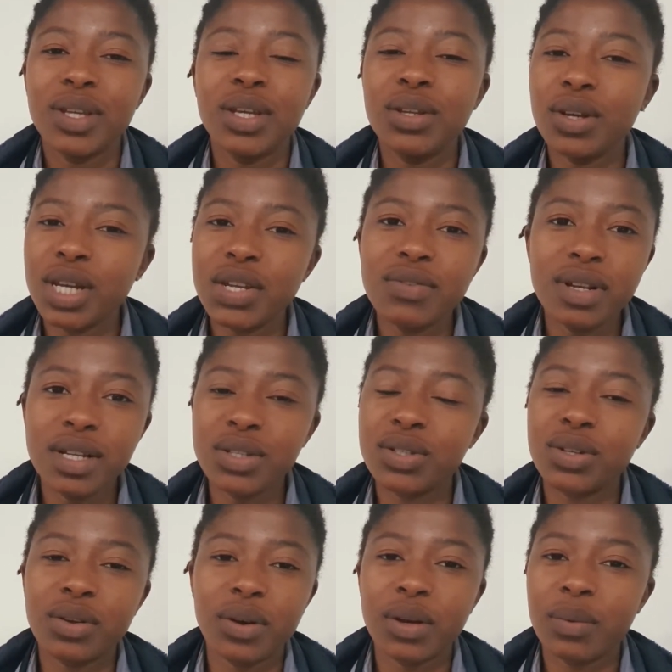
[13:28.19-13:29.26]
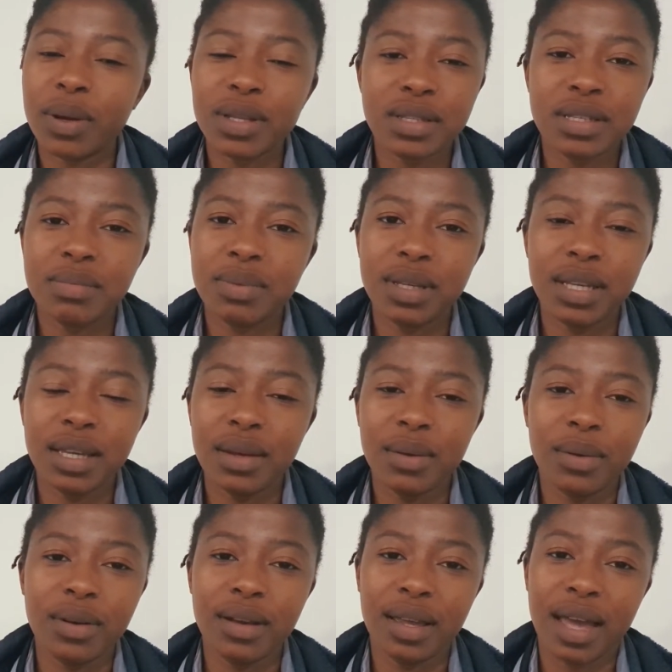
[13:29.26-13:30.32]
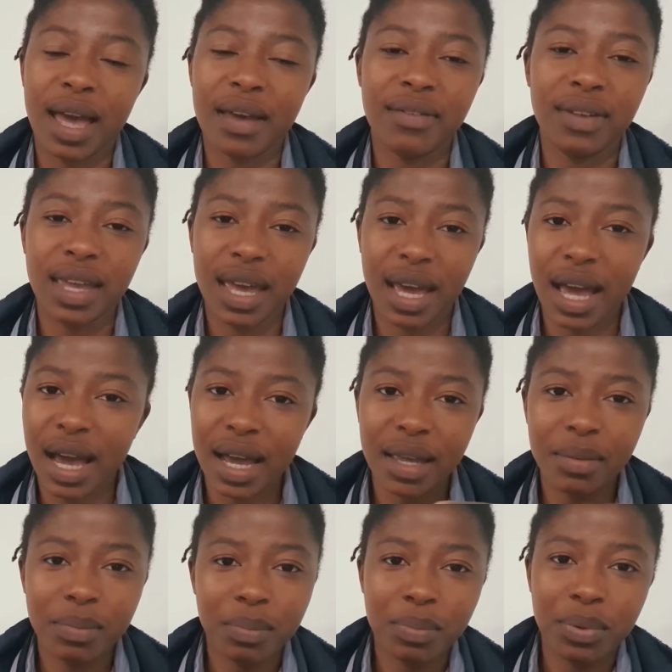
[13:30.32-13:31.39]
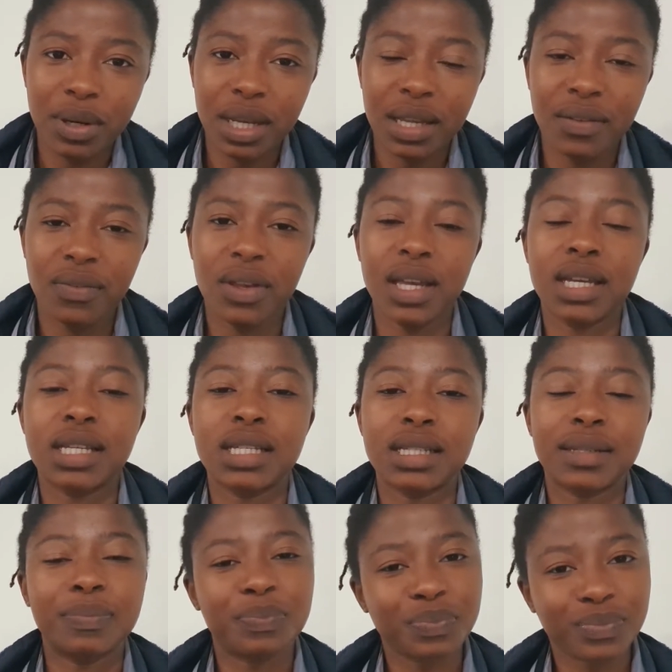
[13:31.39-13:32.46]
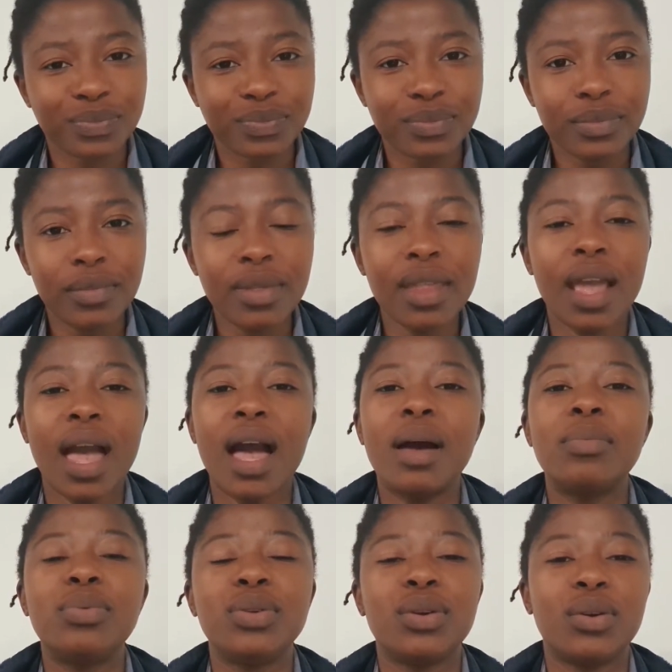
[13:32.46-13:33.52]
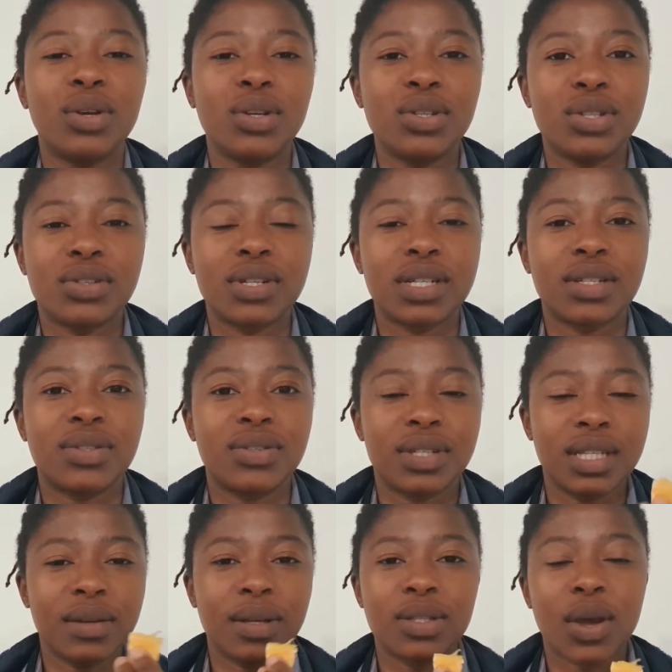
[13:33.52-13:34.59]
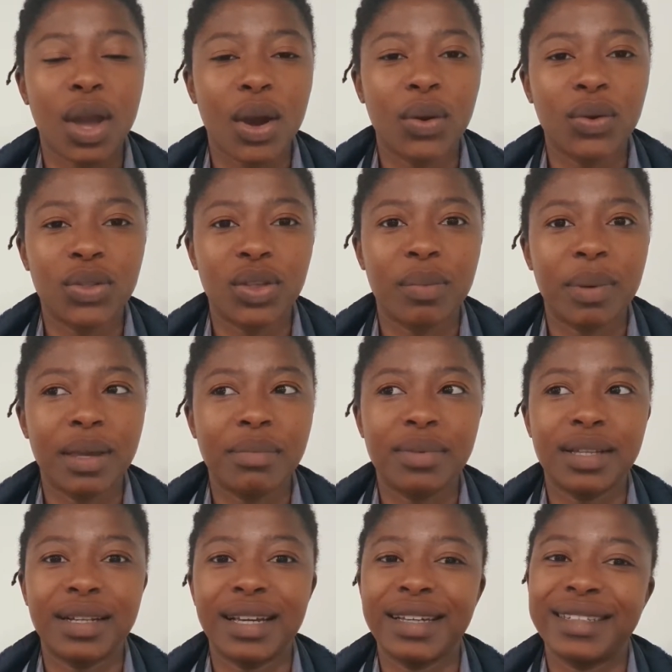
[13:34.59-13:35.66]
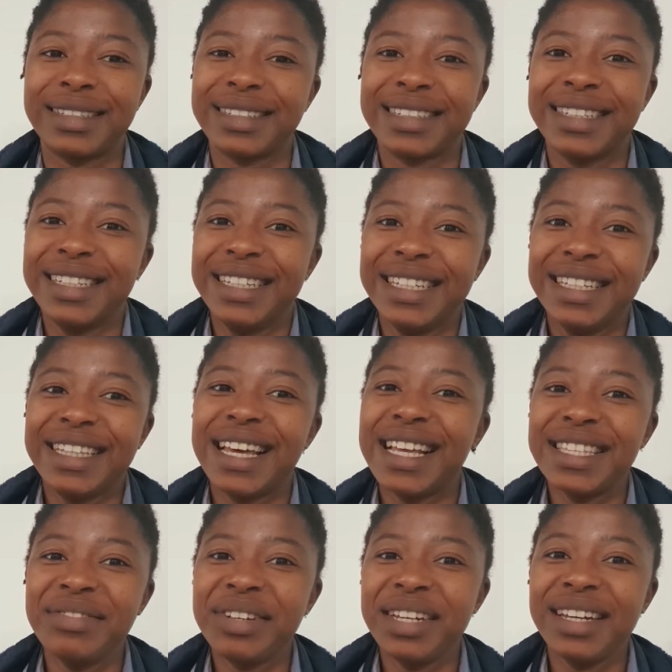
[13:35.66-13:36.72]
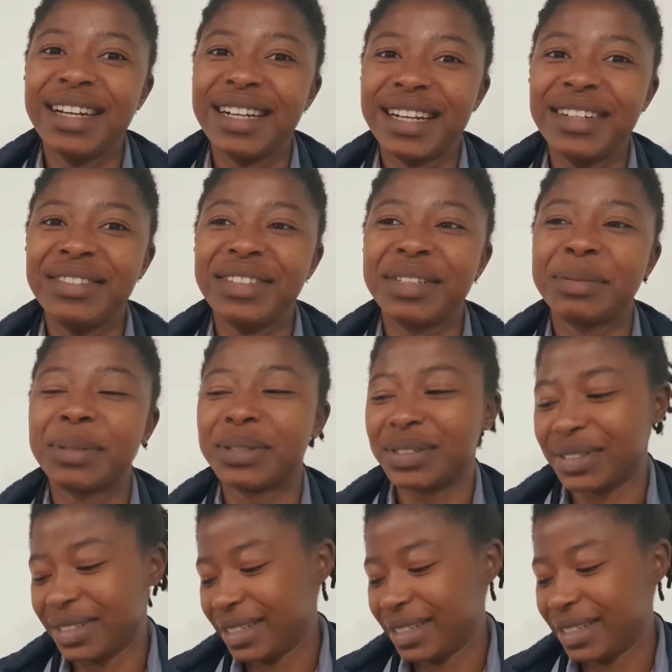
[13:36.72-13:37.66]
You really do not want to be having a guy putting fingers up your uterus to see what's going on with your baby. Like, that's very uncomfortable.